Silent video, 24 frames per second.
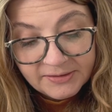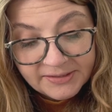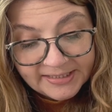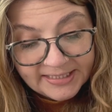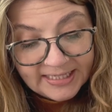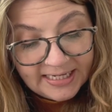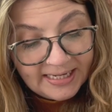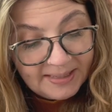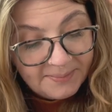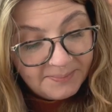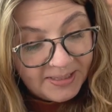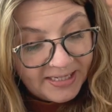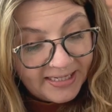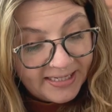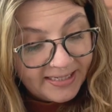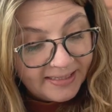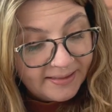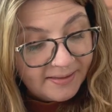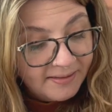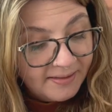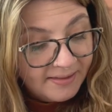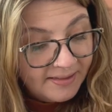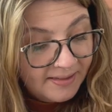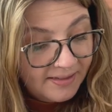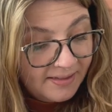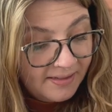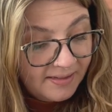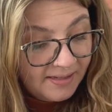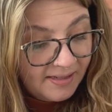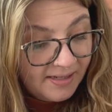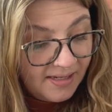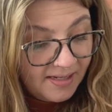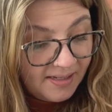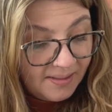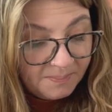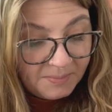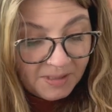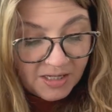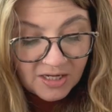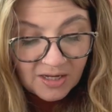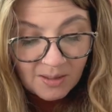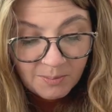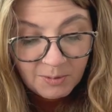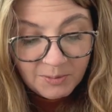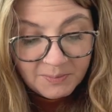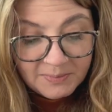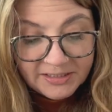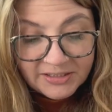that I made a
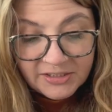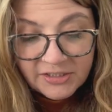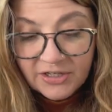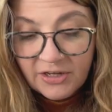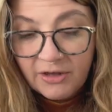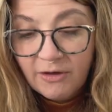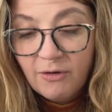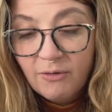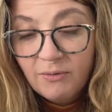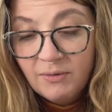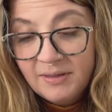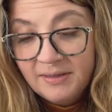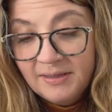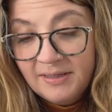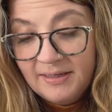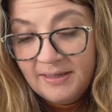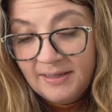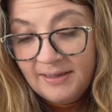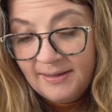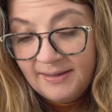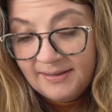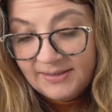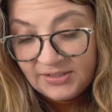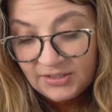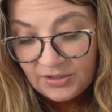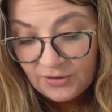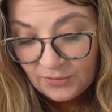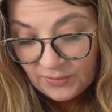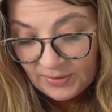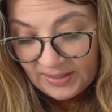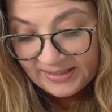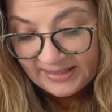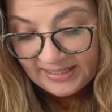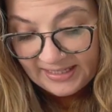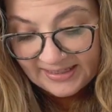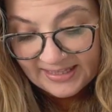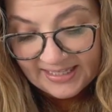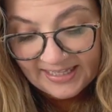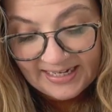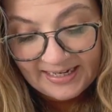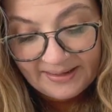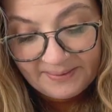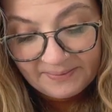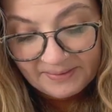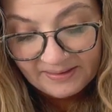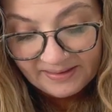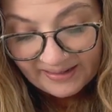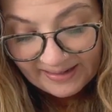couple months ago. So I think that
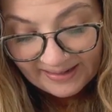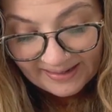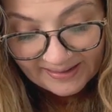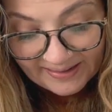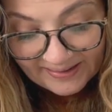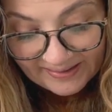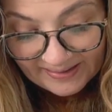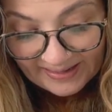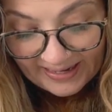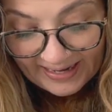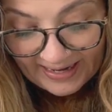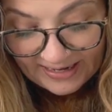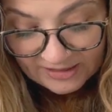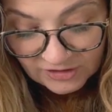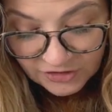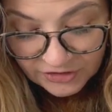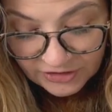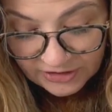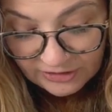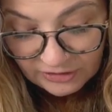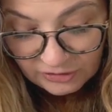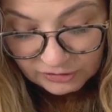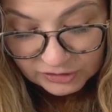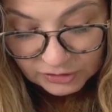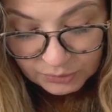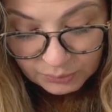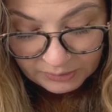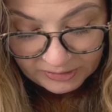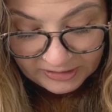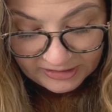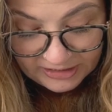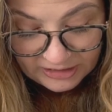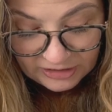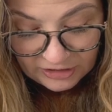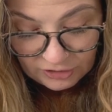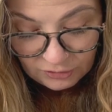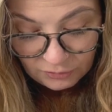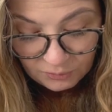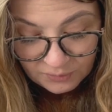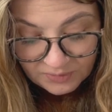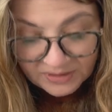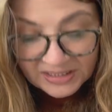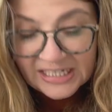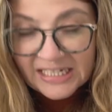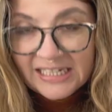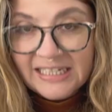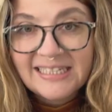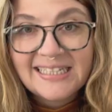it actually looks really cute with
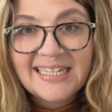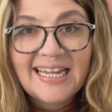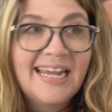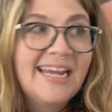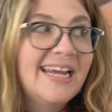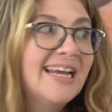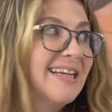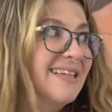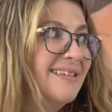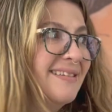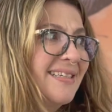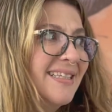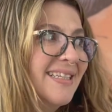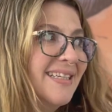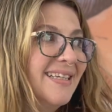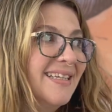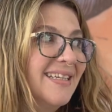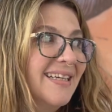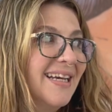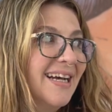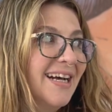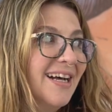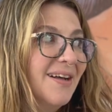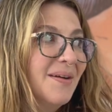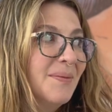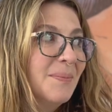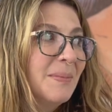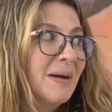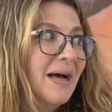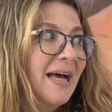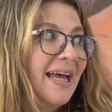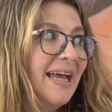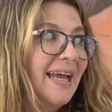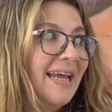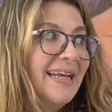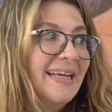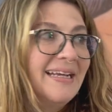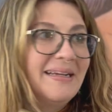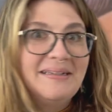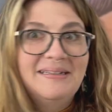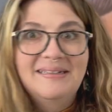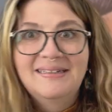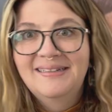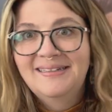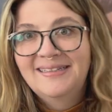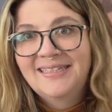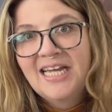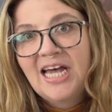this, and my
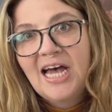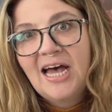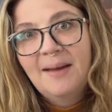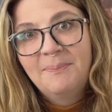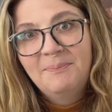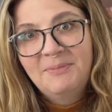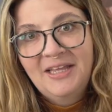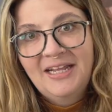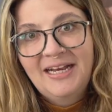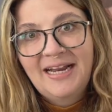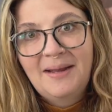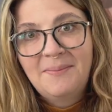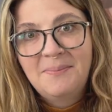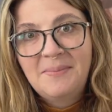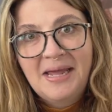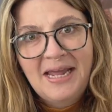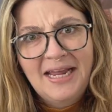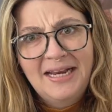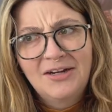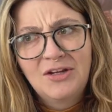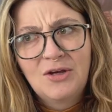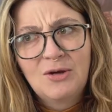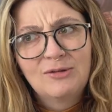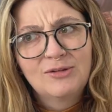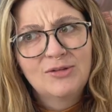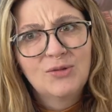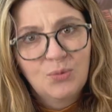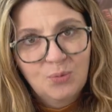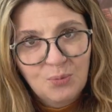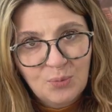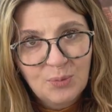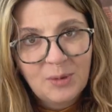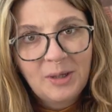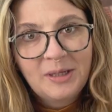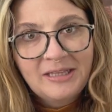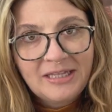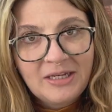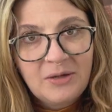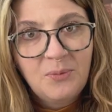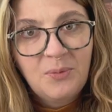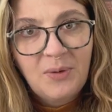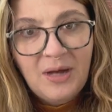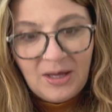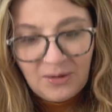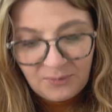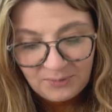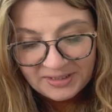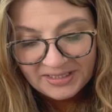top that I made goes really
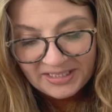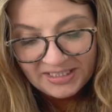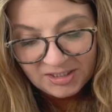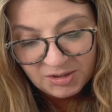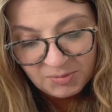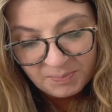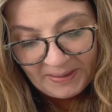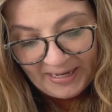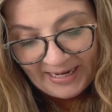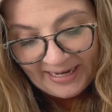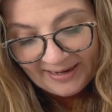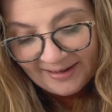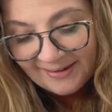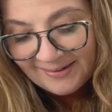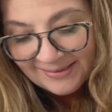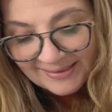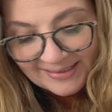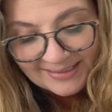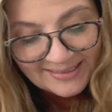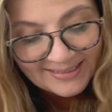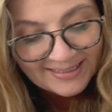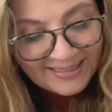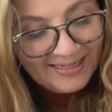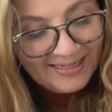well with these pants.